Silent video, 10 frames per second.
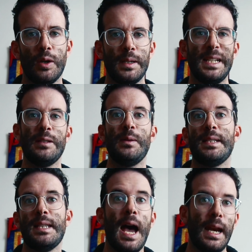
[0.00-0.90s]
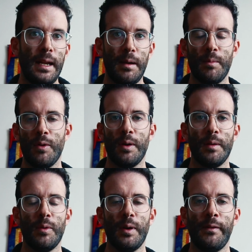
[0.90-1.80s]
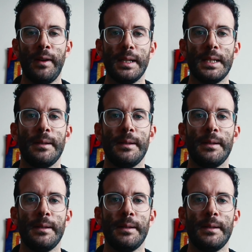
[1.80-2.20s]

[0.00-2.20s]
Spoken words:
just to study more of it.